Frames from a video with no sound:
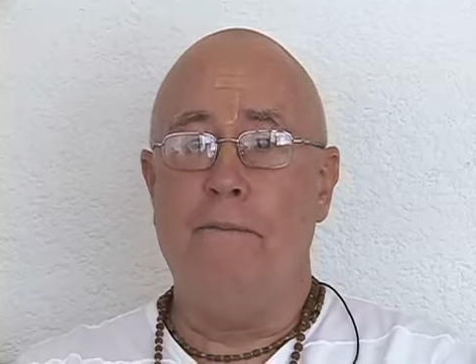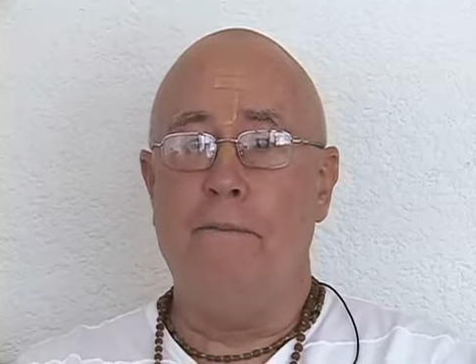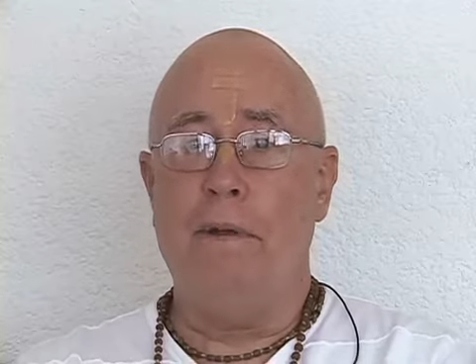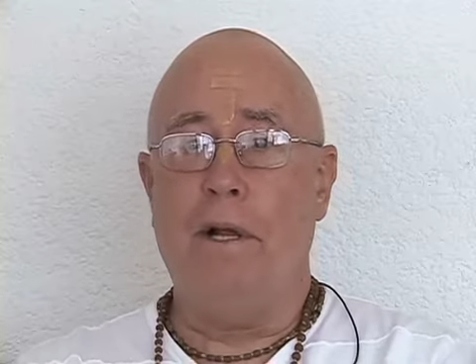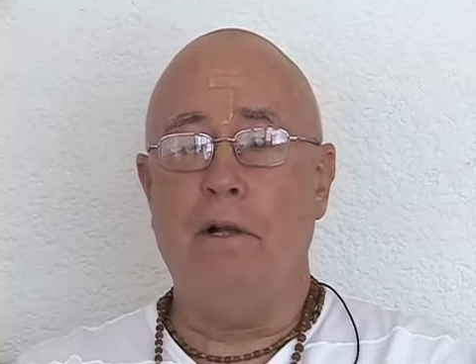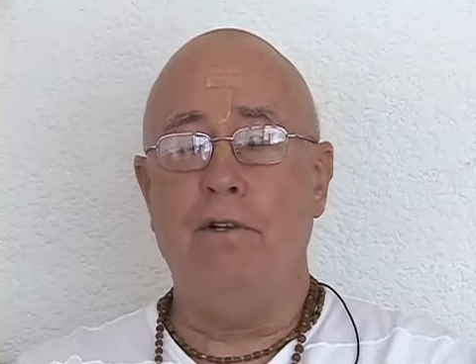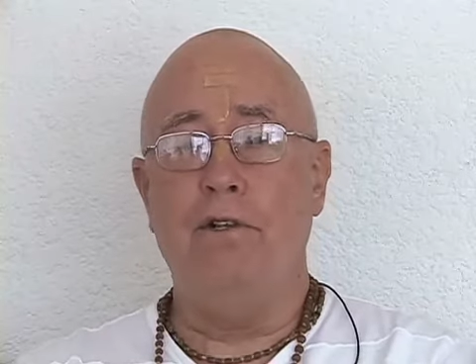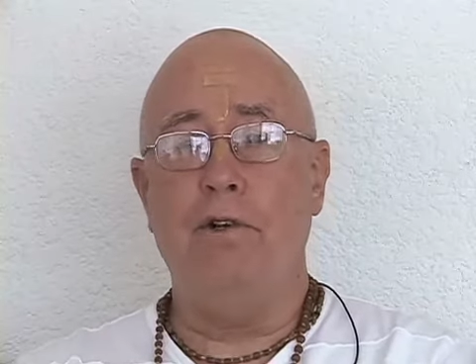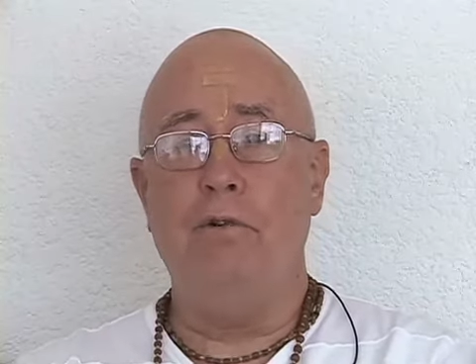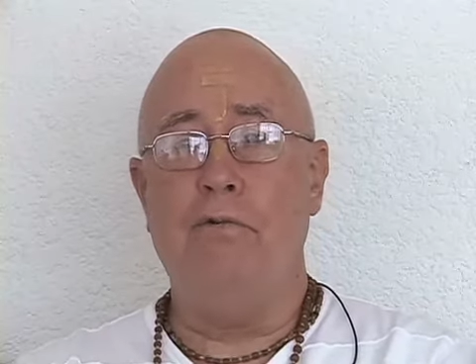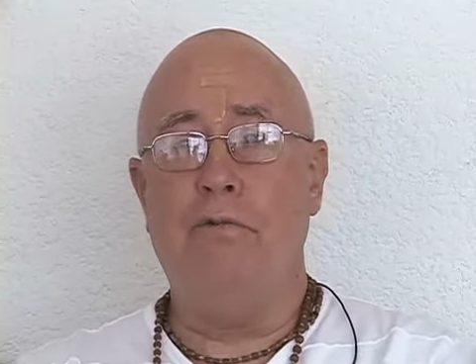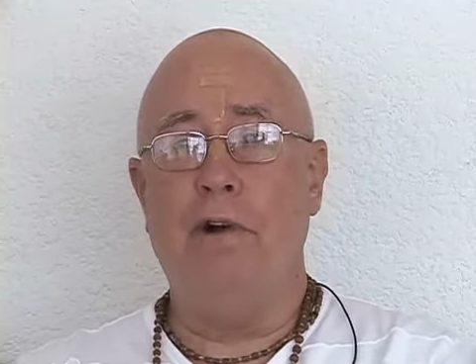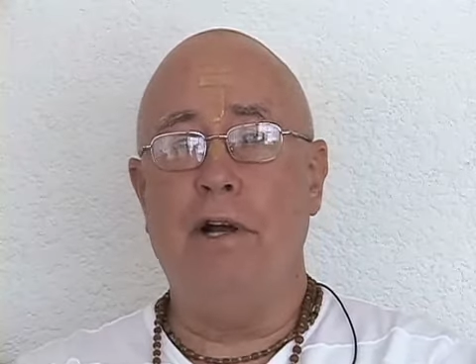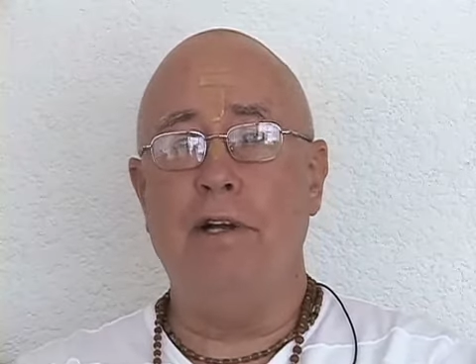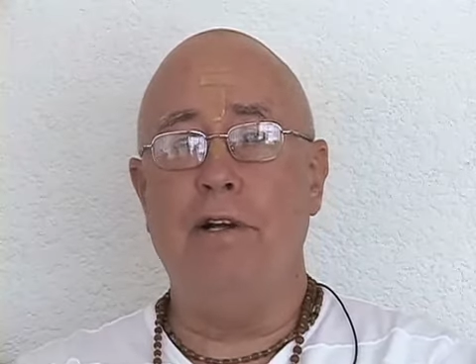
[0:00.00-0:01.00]
because you'll
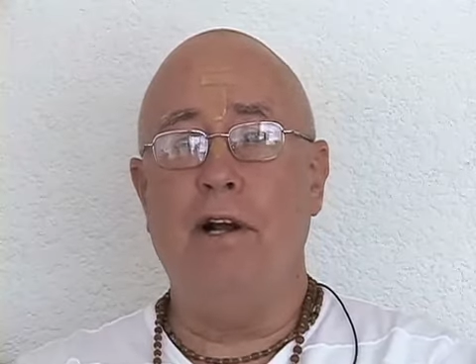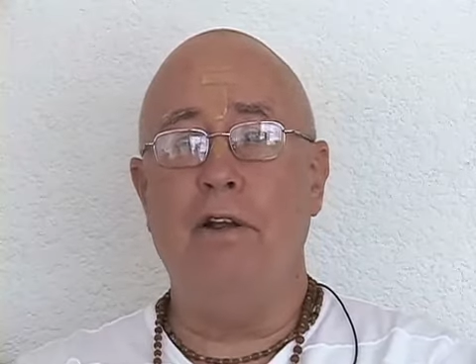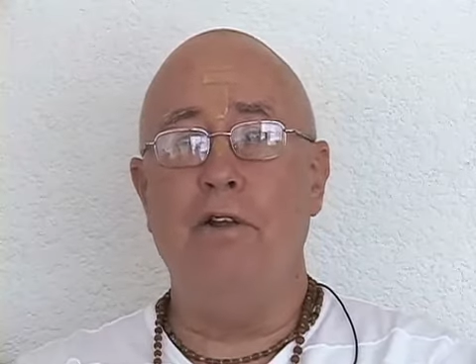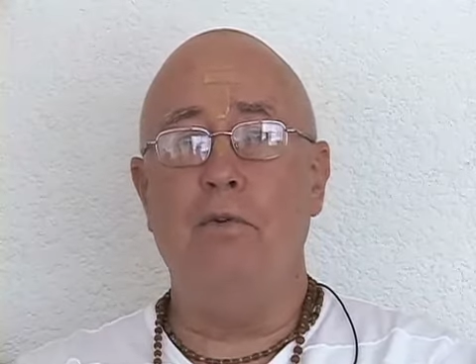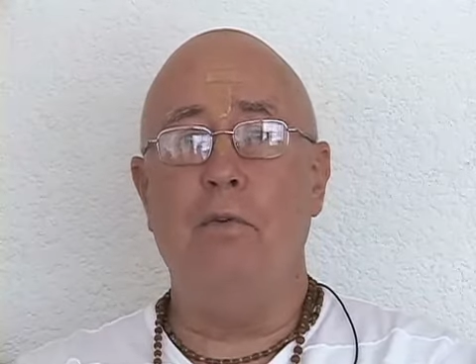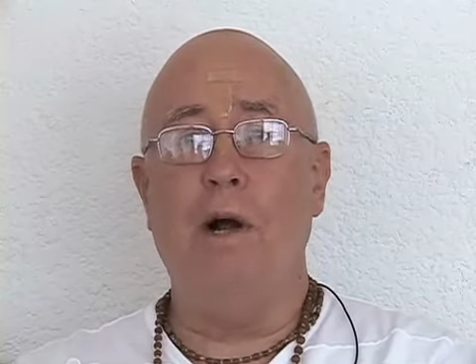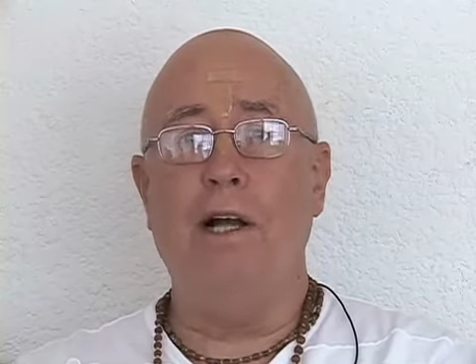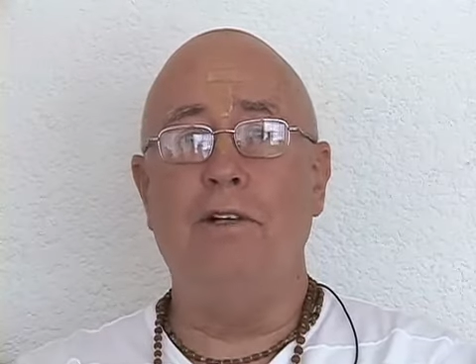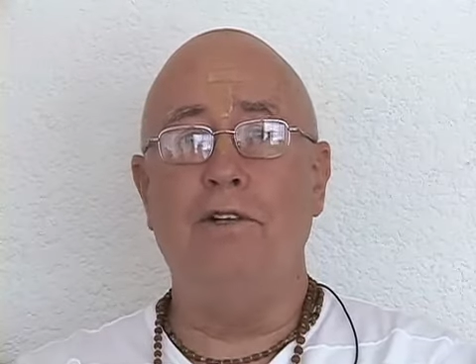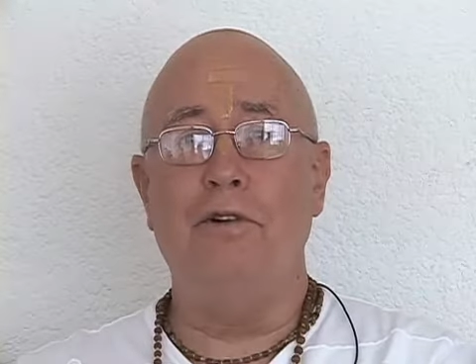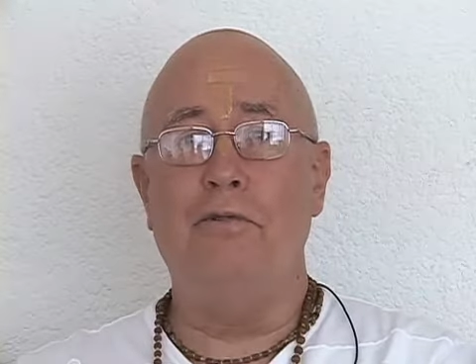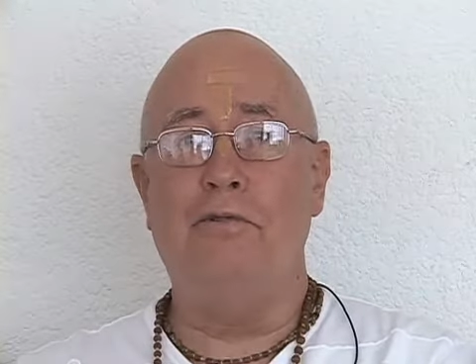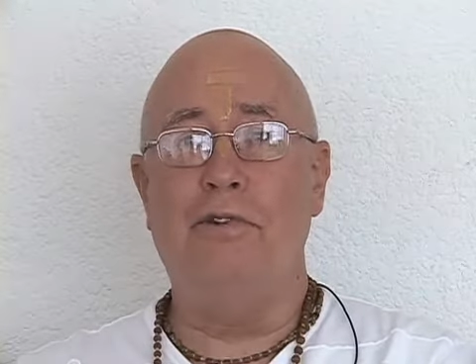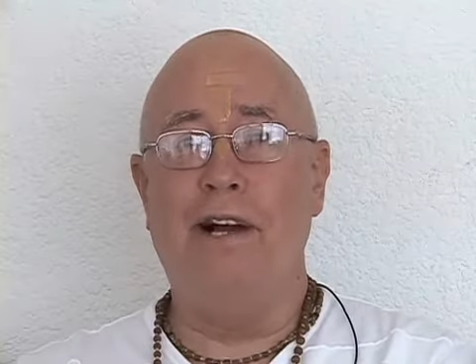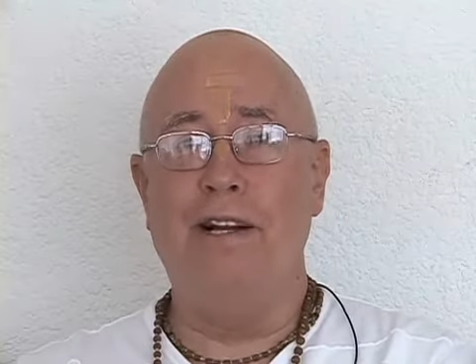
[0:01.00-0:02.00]
find otherwise
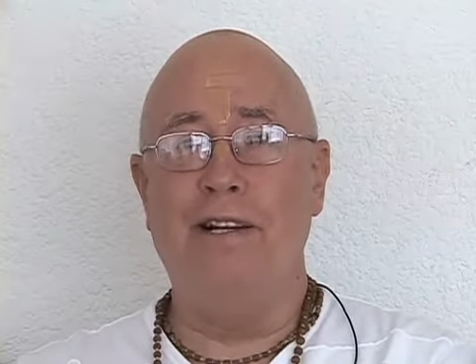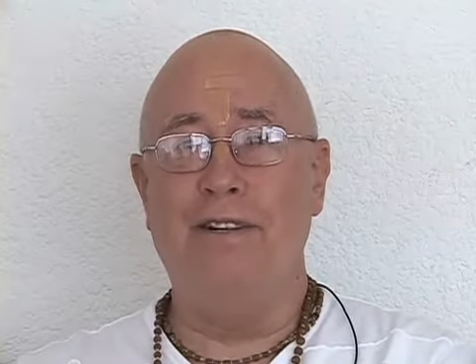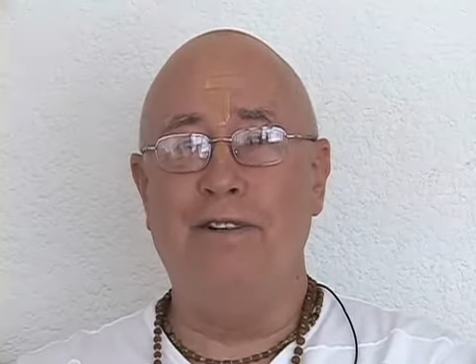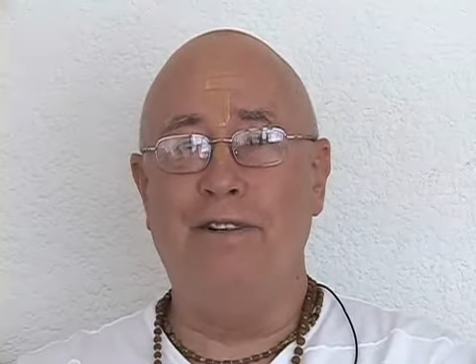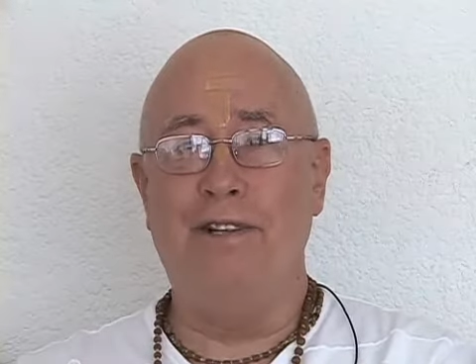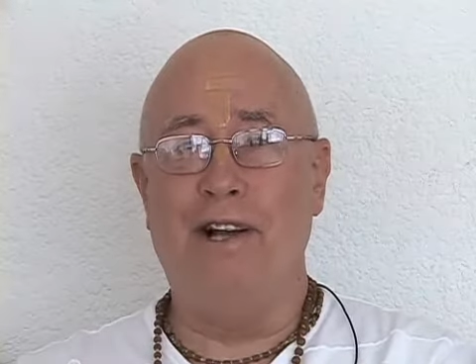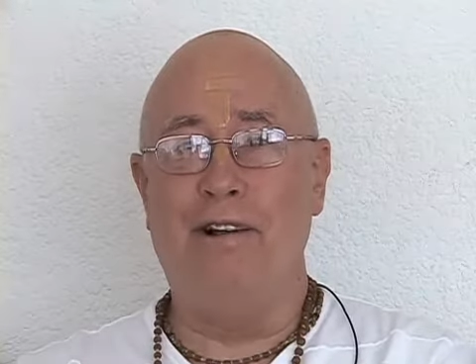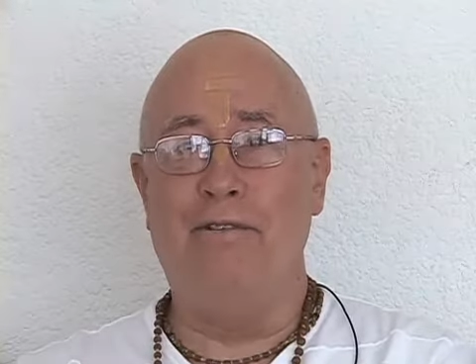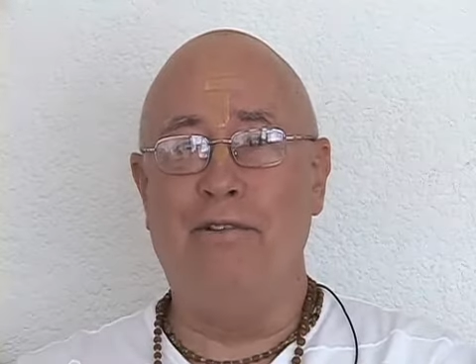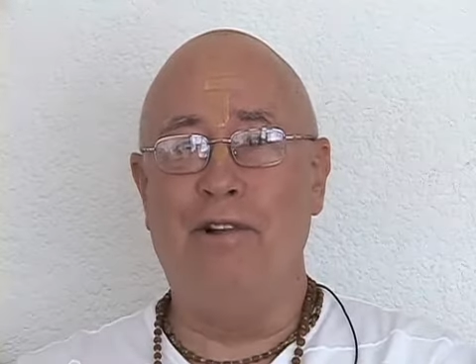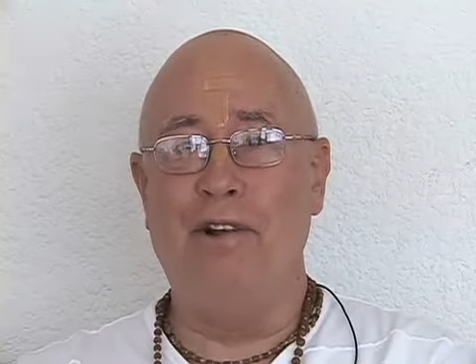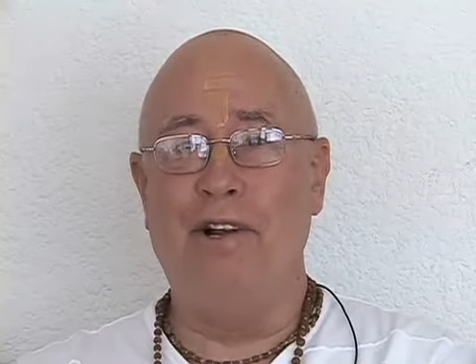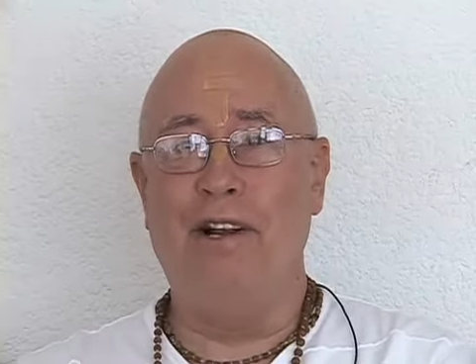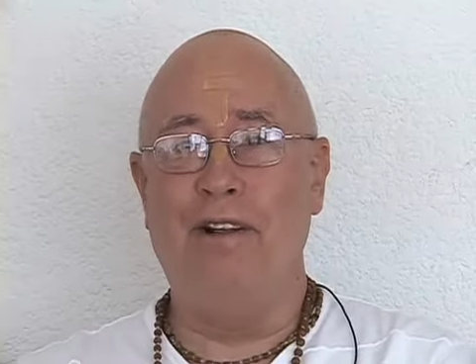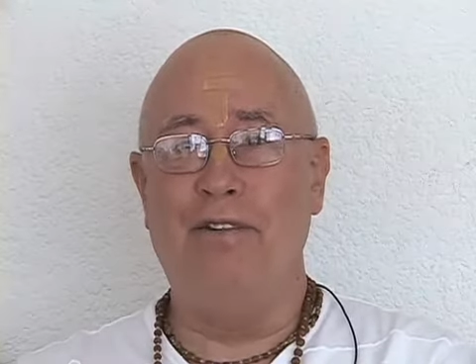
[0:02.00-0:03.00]
you'll find yourself
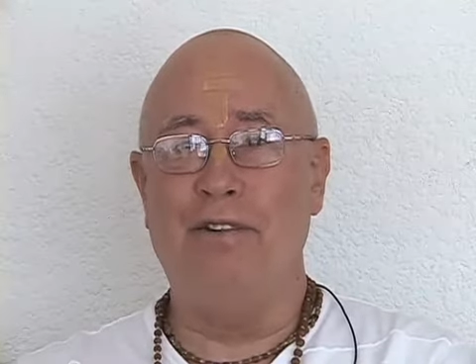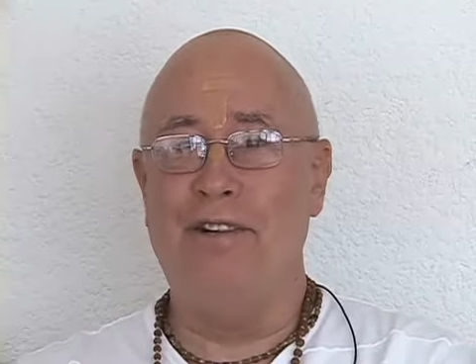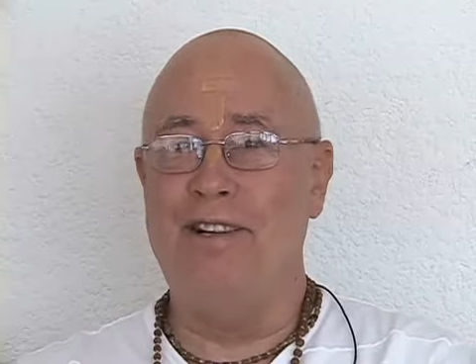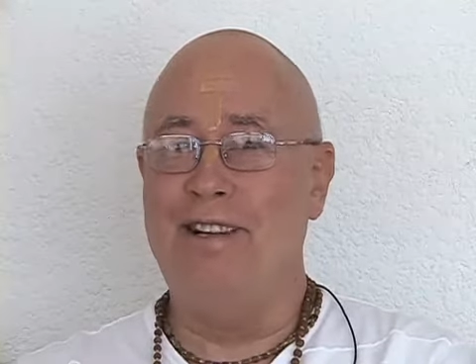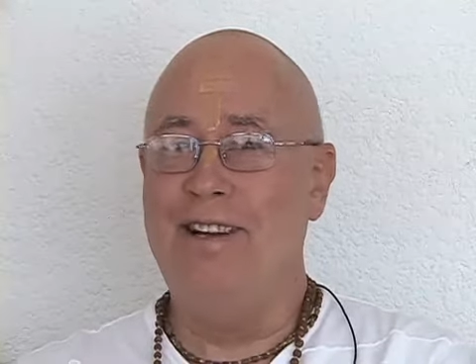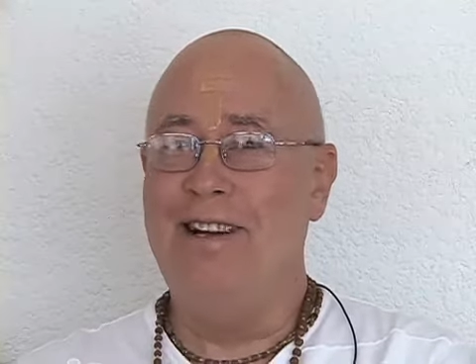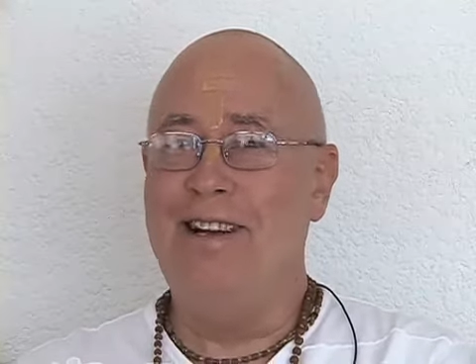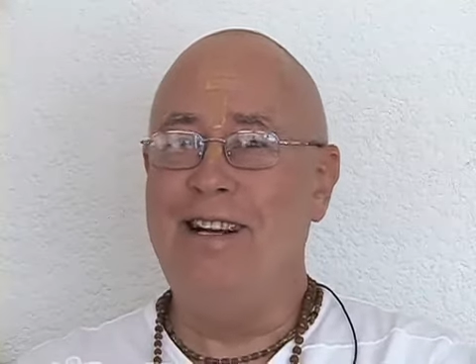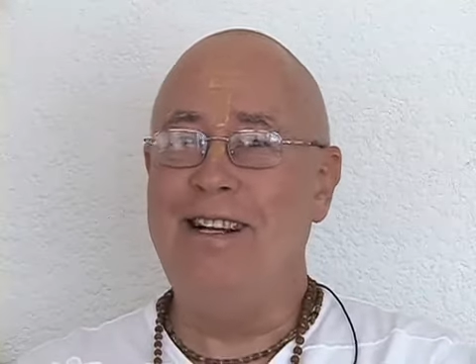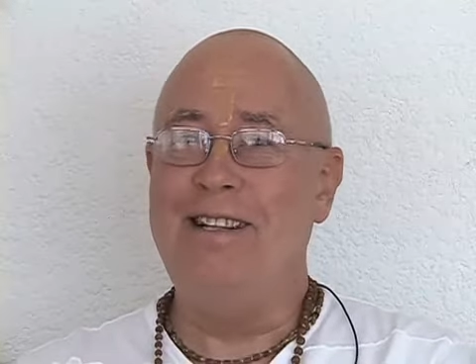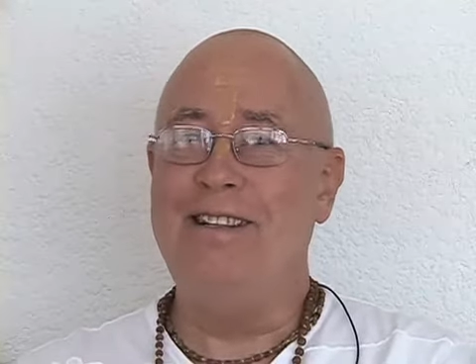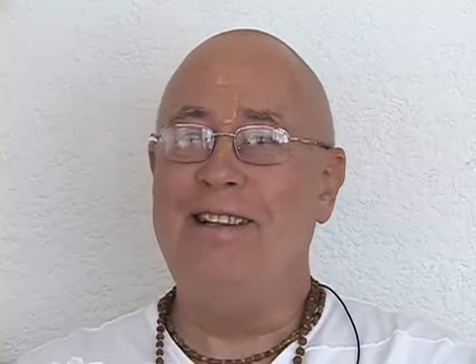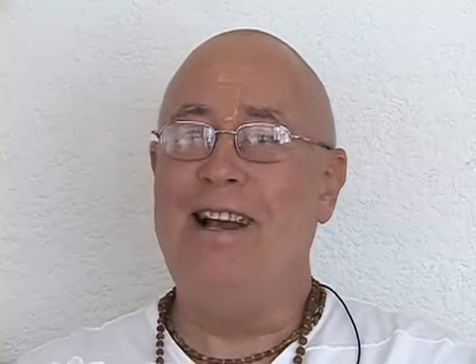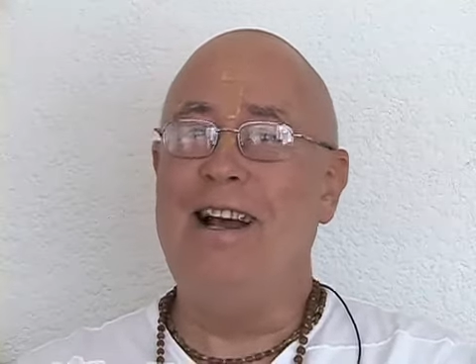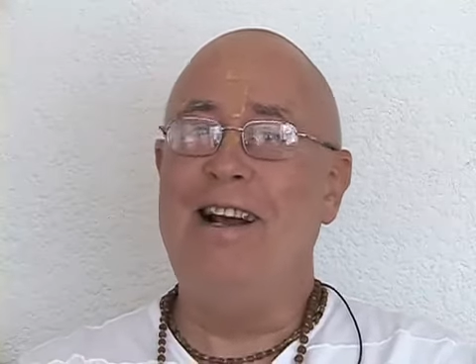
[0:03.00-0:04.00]
looking through.
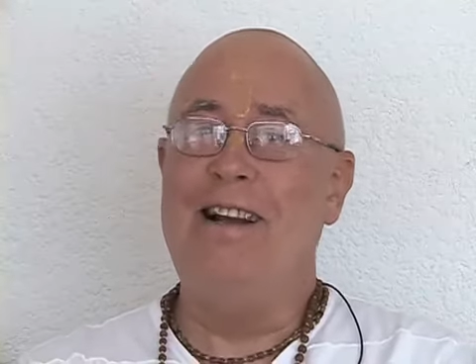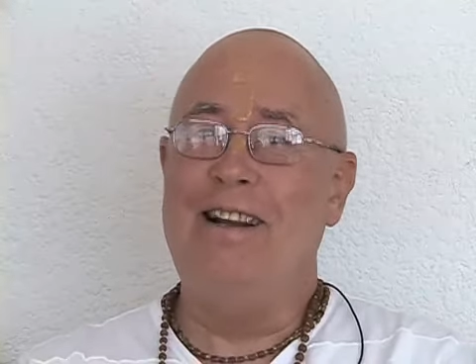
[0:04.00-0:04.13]
He's like